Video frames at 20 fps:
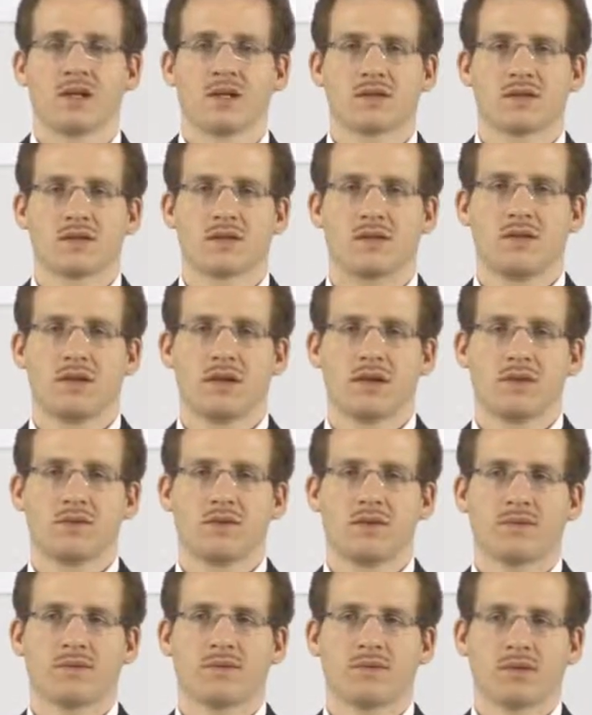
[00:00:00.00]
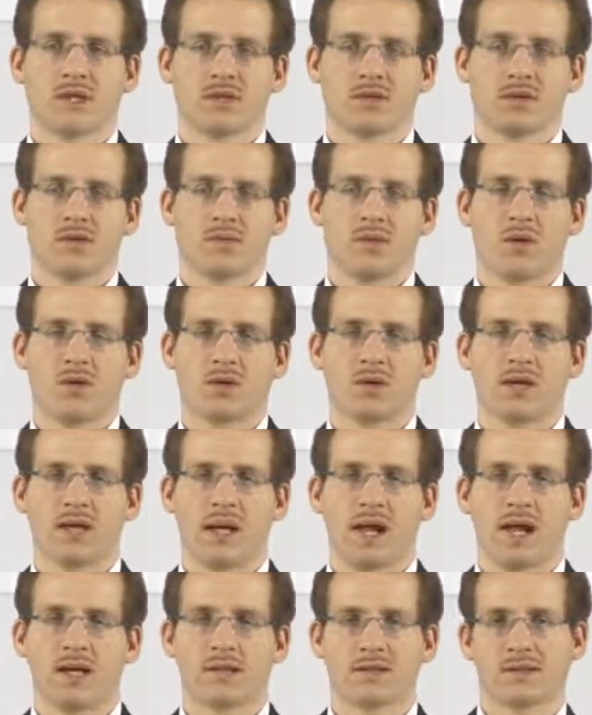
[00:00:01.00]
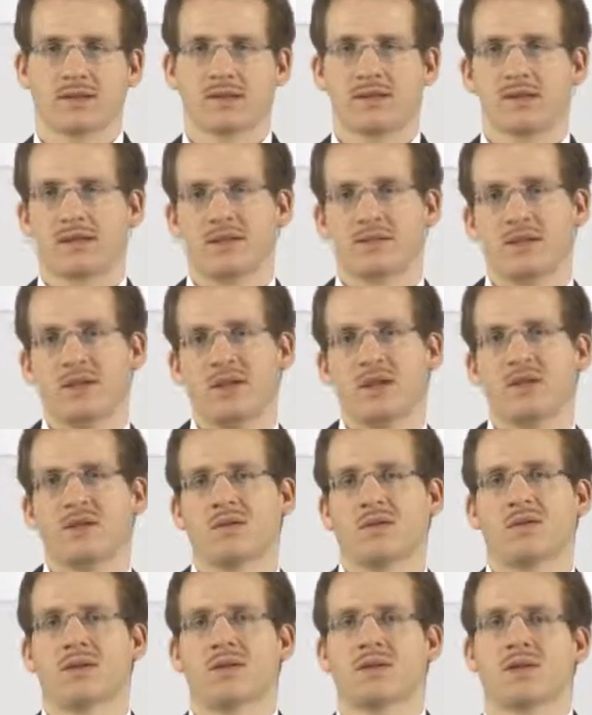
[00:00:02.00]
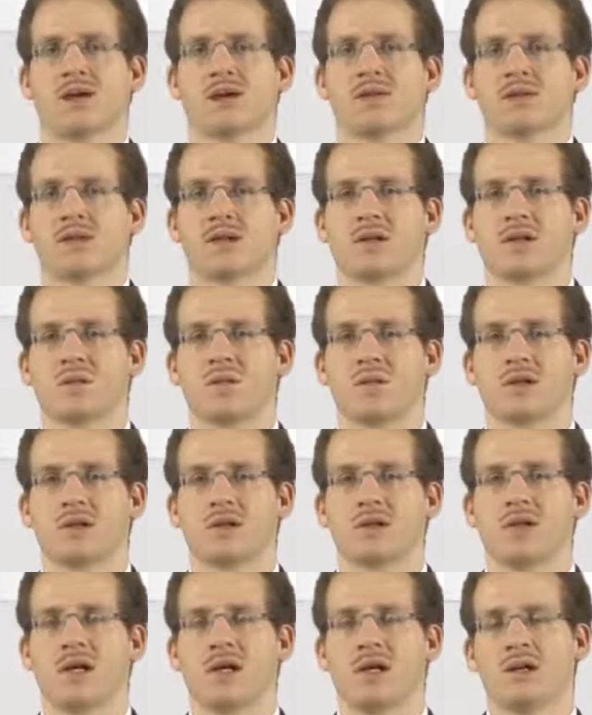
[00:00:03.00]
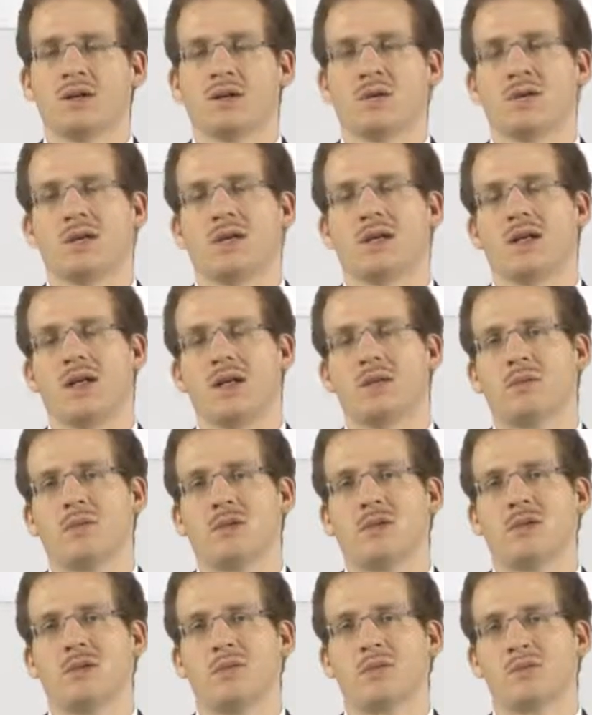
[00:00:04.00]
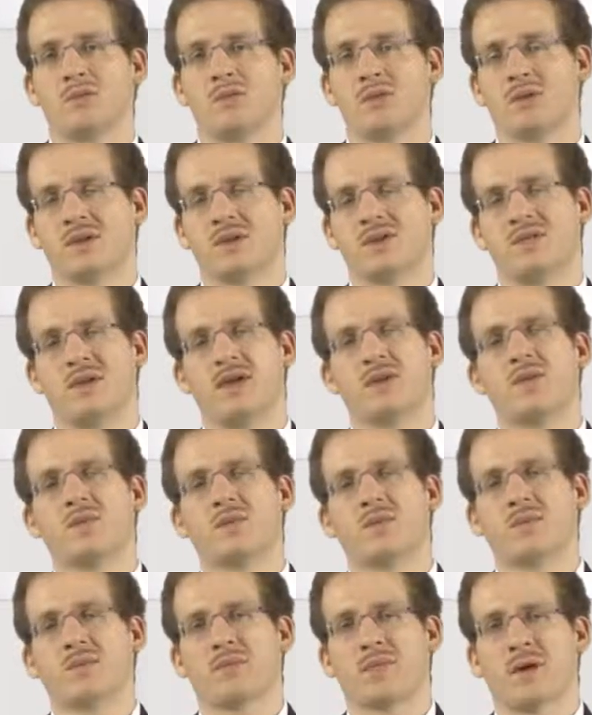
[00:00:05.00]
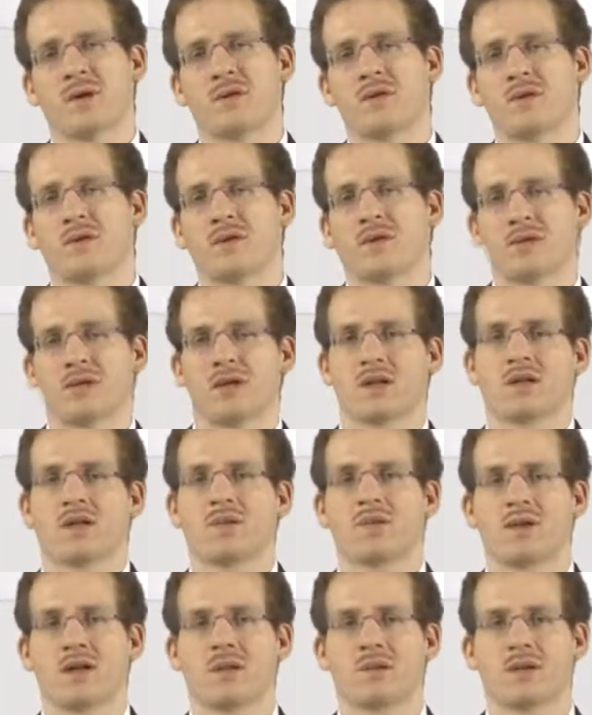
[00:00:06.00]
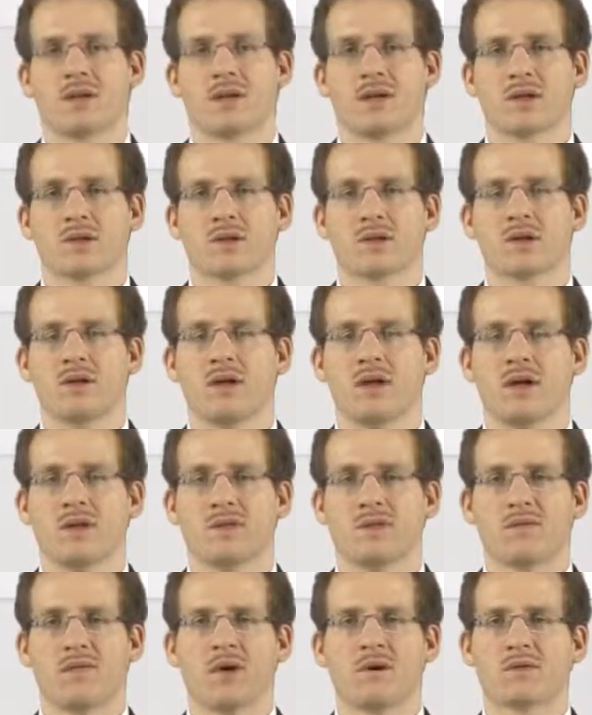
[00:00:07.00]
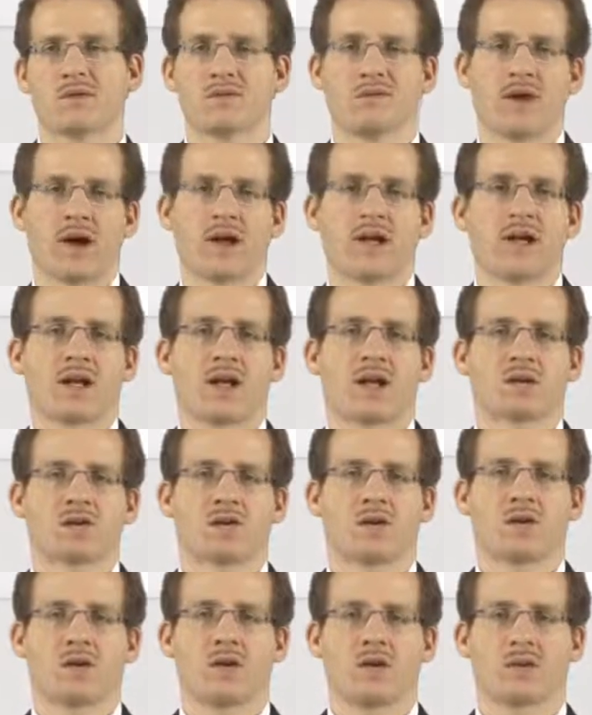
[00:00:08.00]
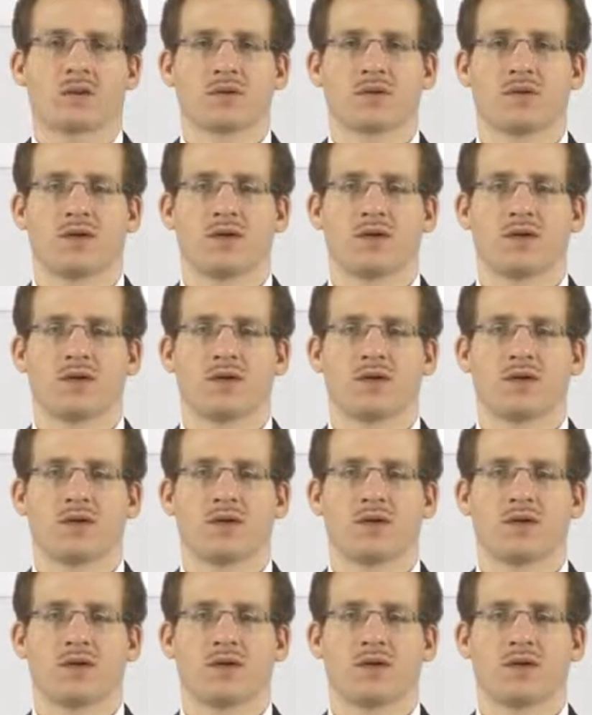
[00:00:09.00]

So with such a model as CSP or the task channel model, you're enabled to develop your parallel shared nothing application without writing actual code.